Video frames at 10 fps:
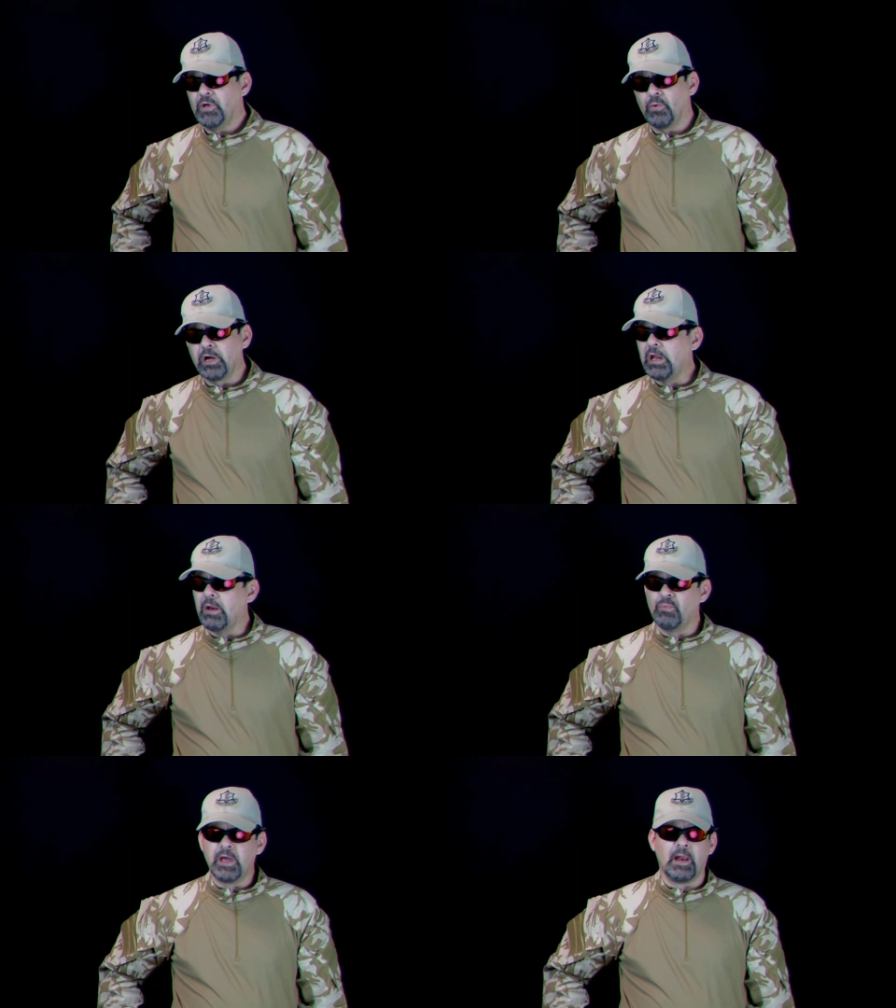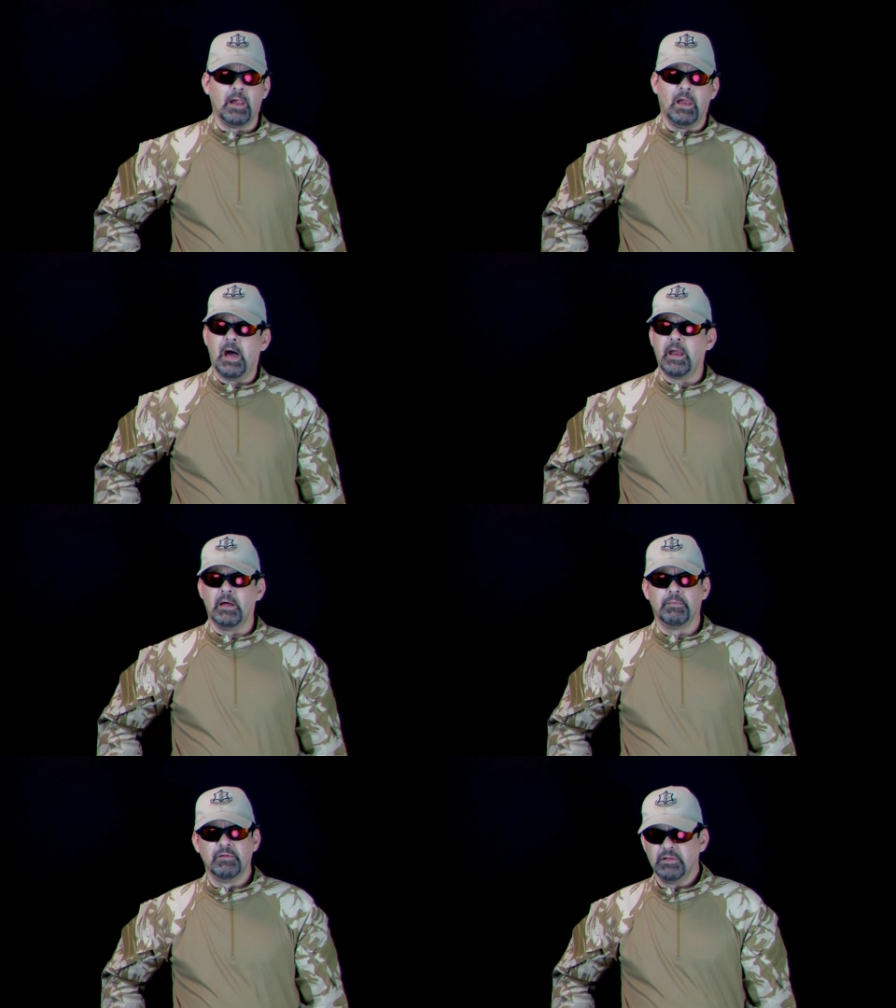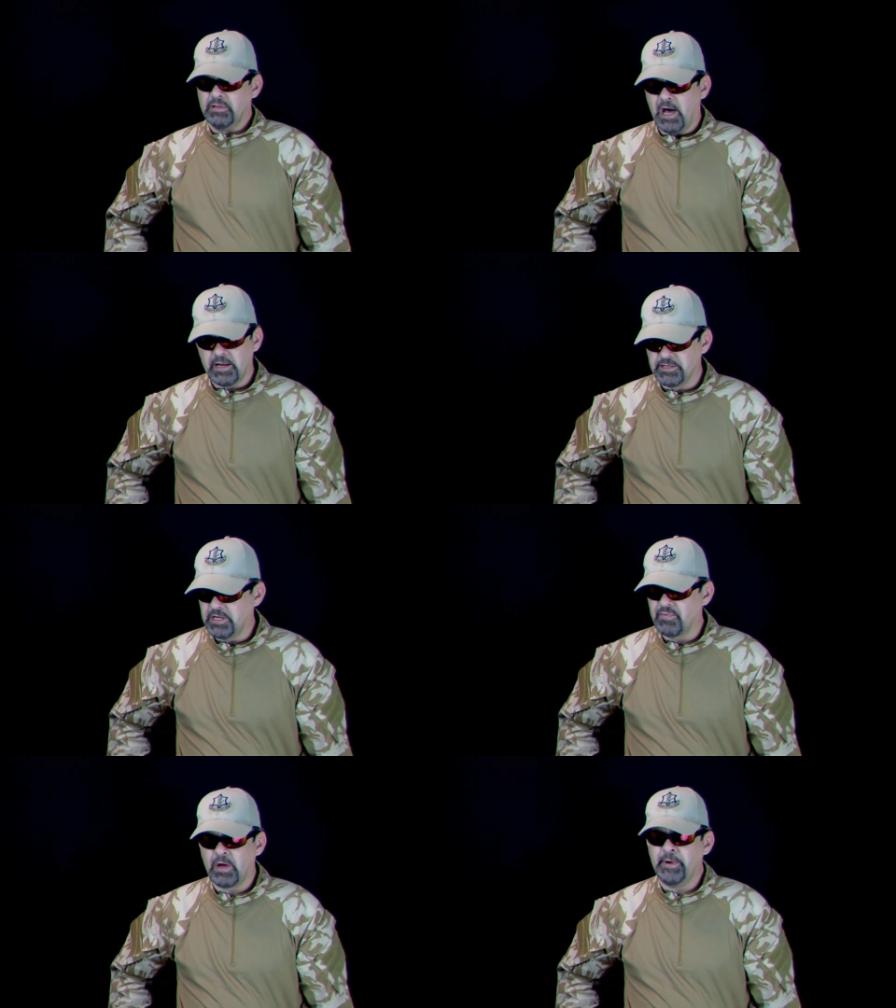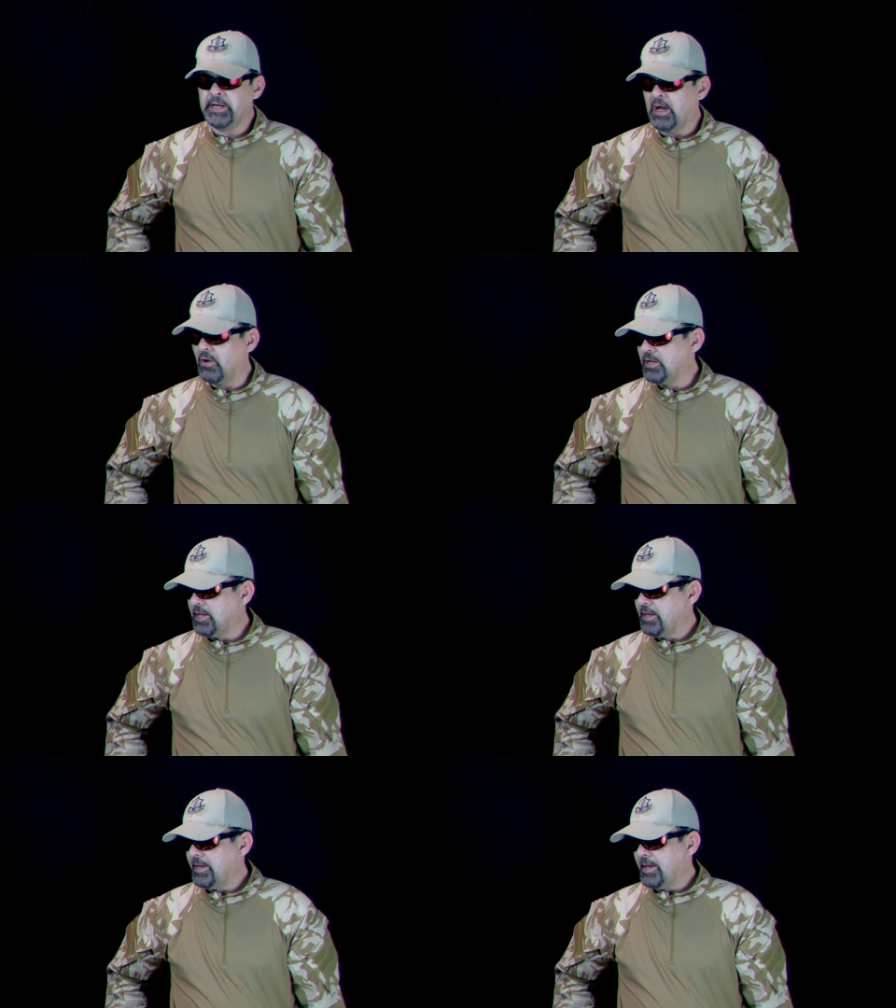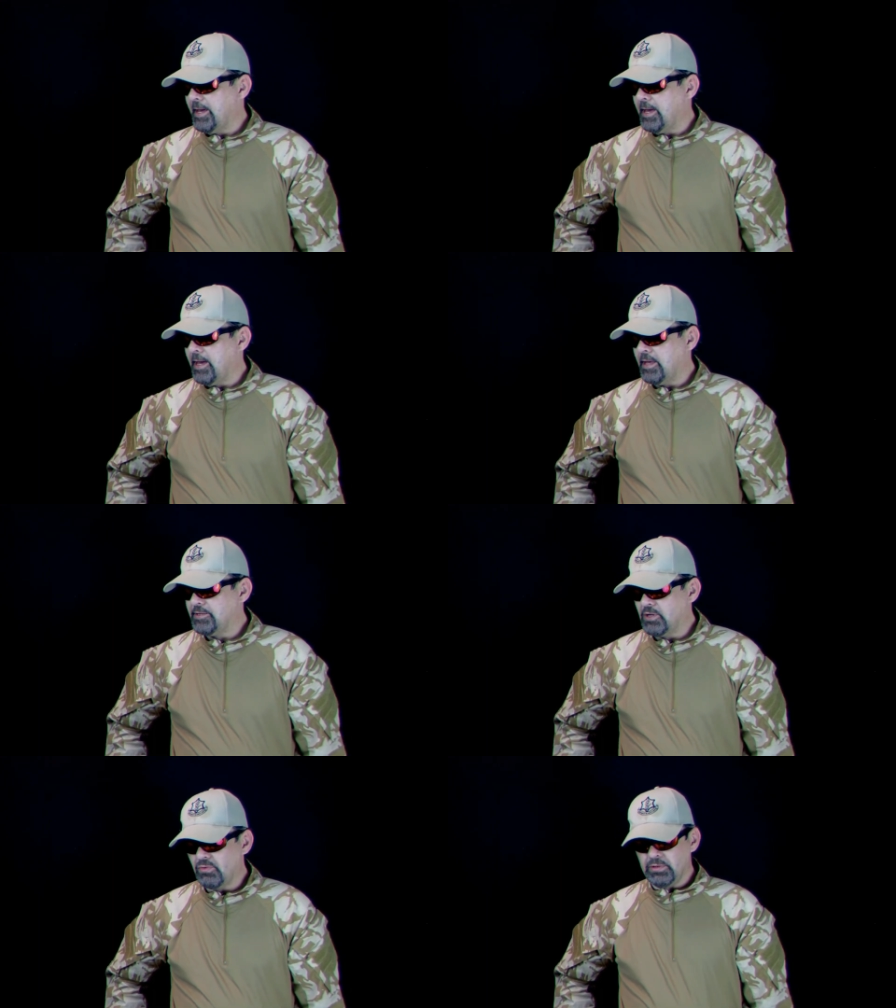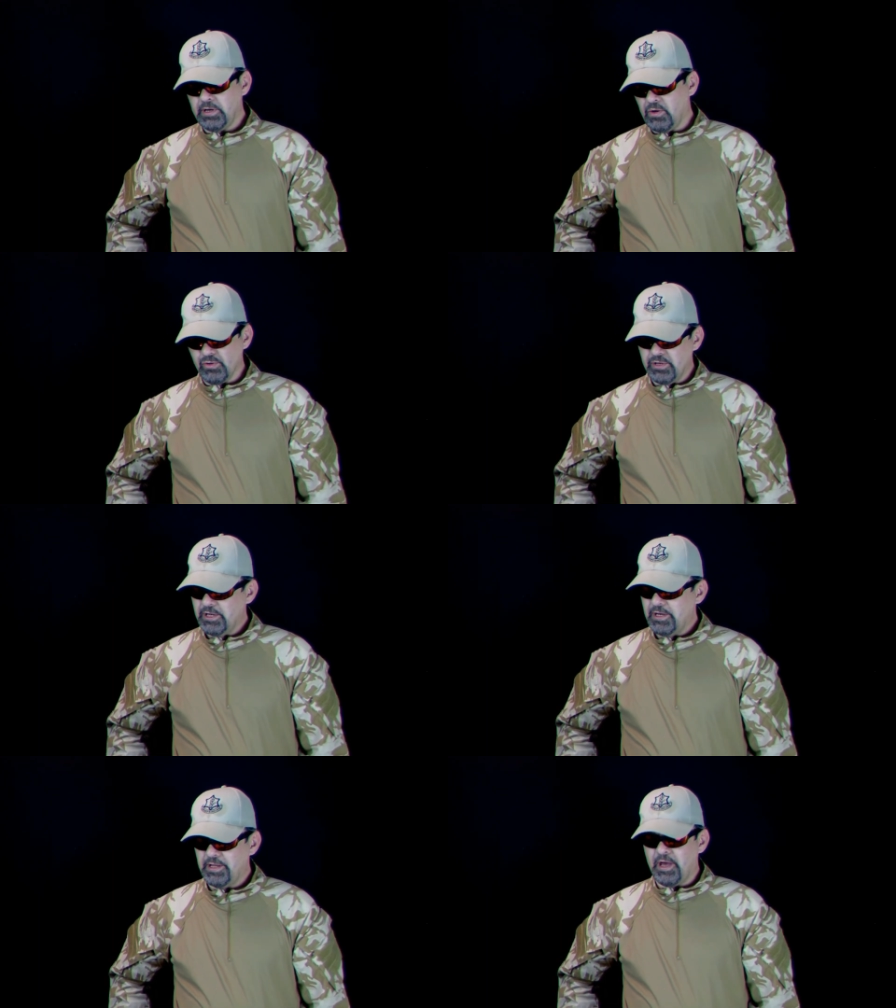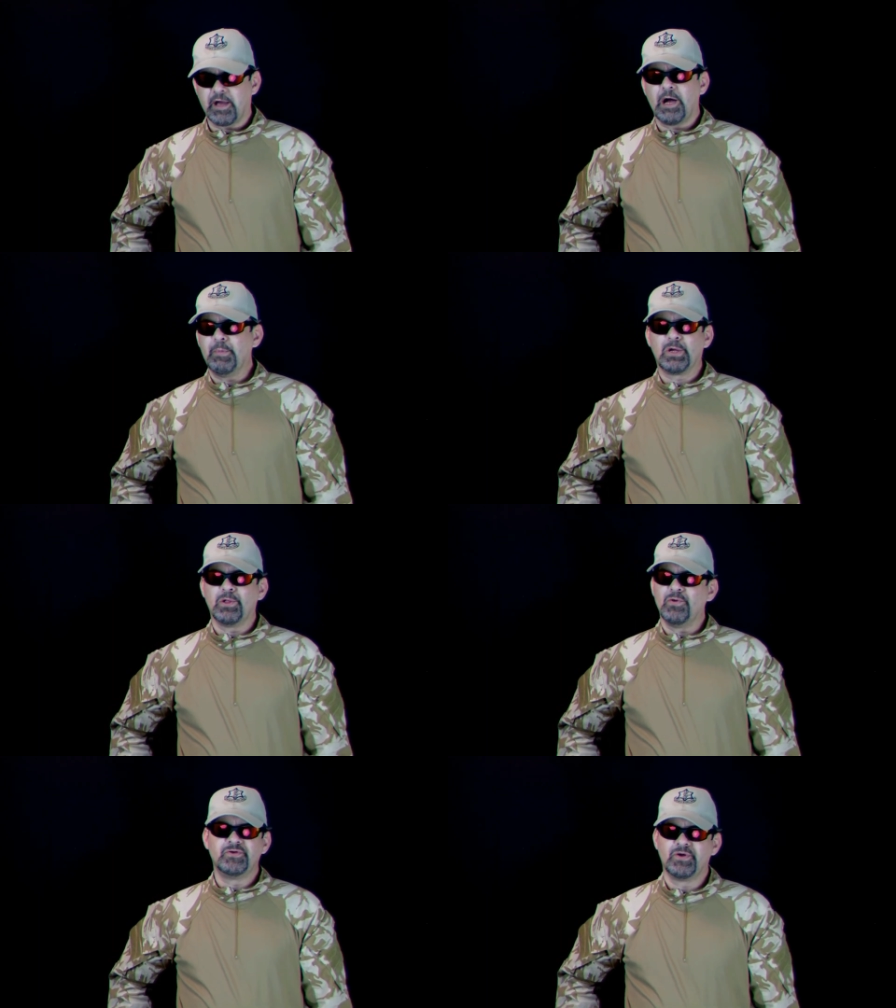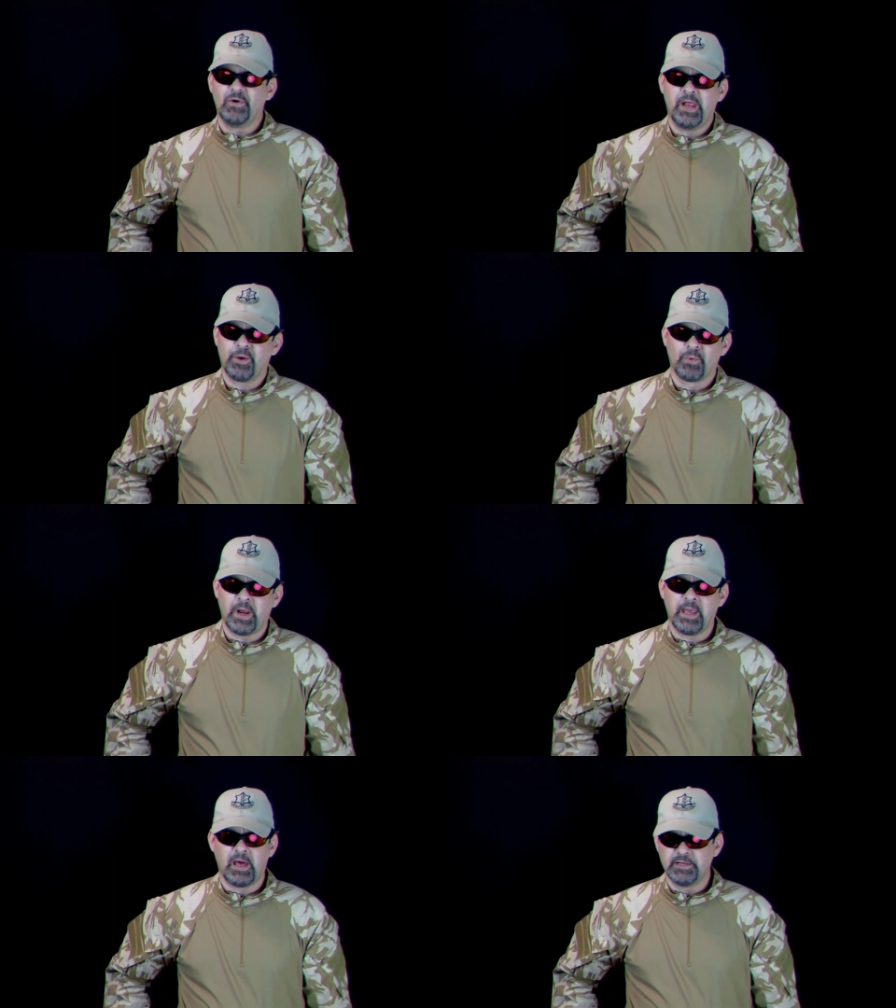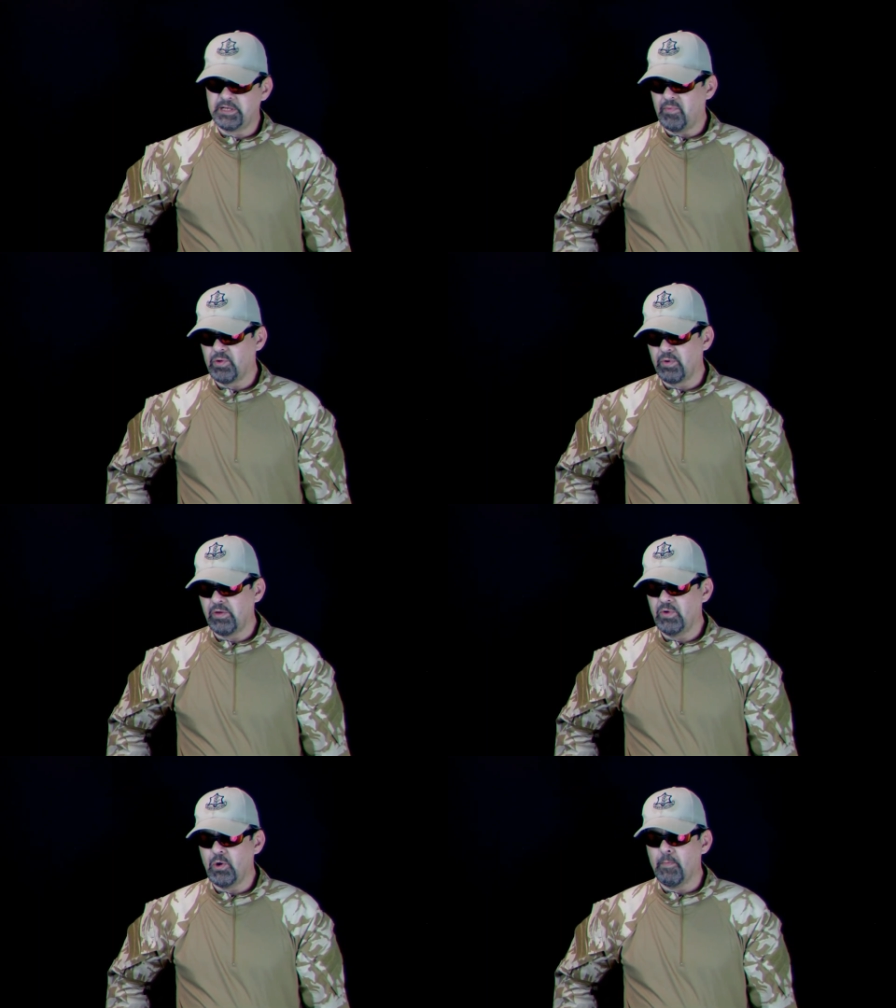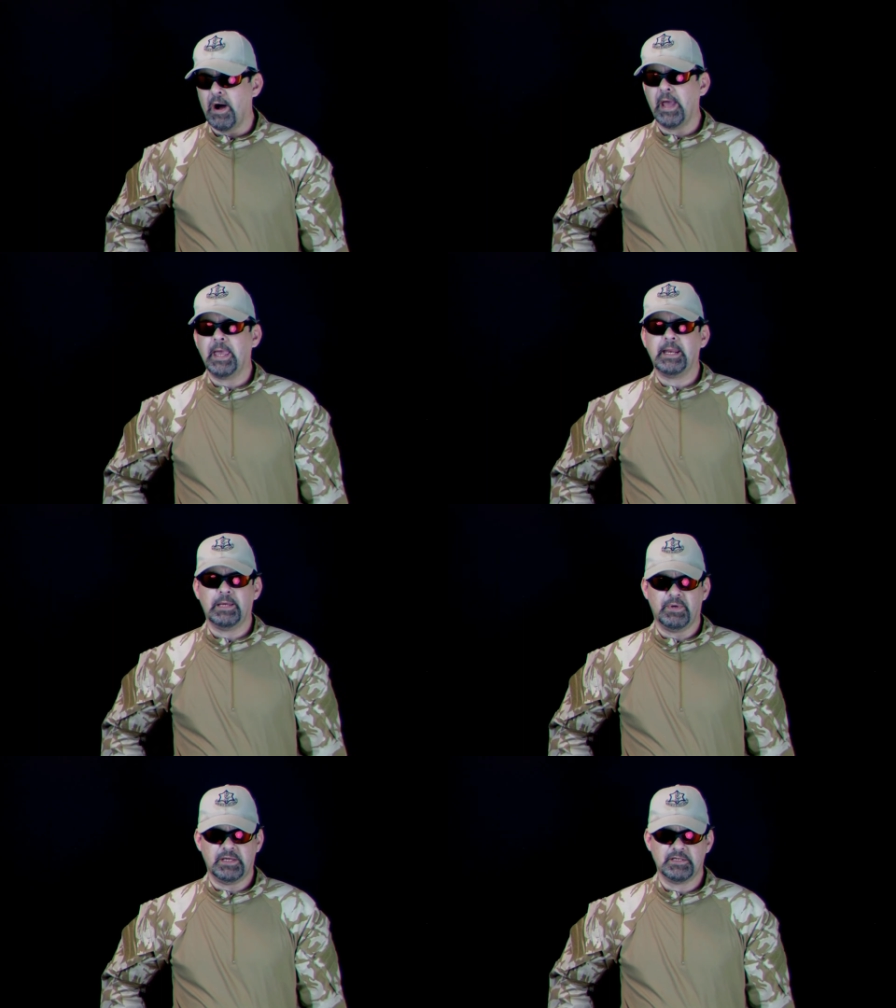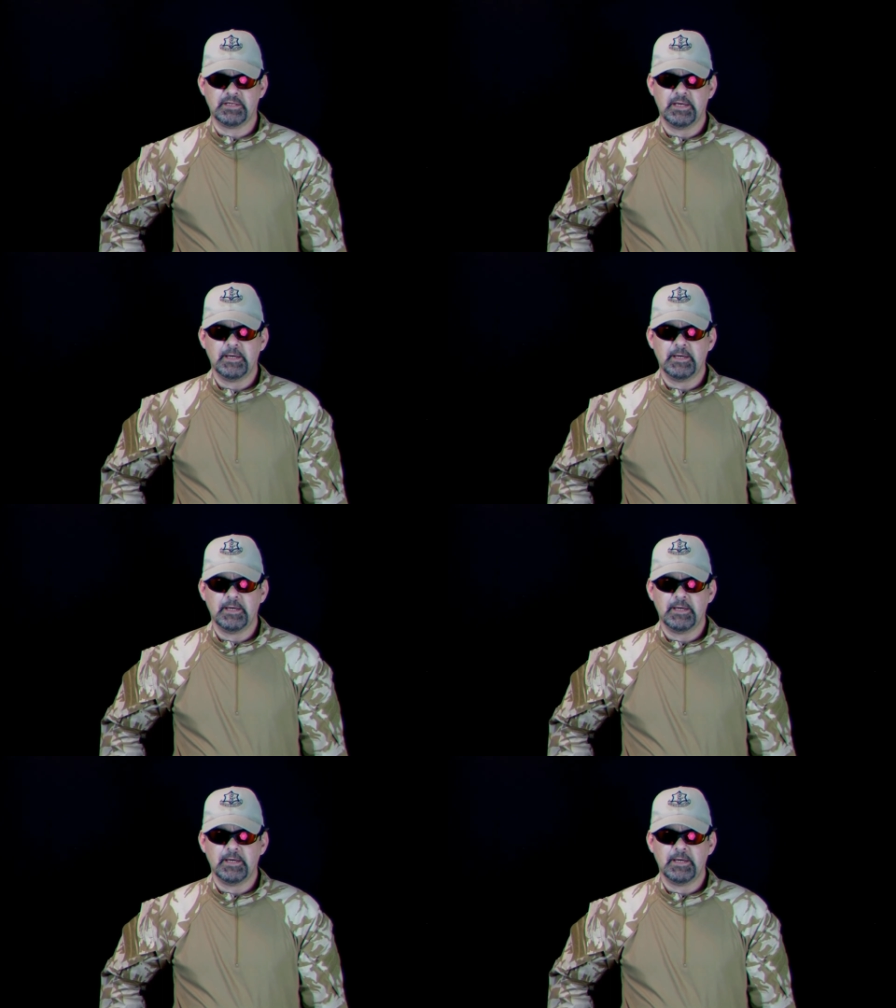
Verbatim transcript: So we got a lot of stuff coming down, and so not coming close to go ahead and running out of stuff to review by any means.